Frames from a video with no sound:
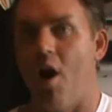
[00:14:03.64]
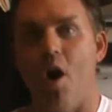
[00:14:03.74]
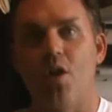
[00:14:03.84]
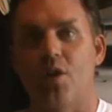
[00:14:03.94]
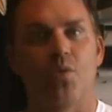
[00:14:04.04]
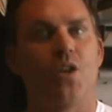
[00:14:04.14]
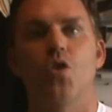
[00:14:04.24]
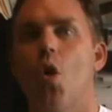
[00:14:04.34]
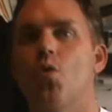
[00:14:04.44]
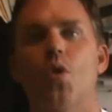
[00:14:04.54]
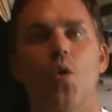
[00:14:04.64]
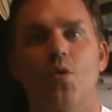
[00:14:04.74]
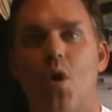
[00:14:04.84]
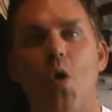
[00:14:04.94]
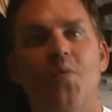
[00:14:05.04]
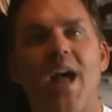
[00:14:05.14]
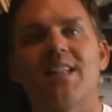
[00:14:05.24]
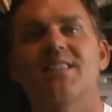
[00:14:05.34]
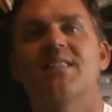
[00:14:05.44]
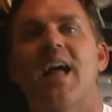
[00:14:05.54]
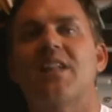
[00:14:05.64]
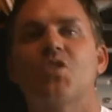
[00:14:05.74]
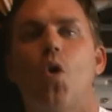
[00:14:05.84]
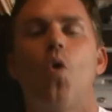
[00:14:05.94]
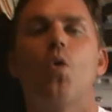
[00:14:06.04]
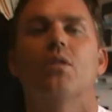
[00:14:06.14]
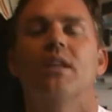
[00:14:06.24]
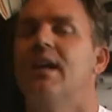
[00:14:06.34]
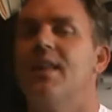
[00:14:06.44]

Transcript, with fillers: all agree, no, no, no, that's, that's old.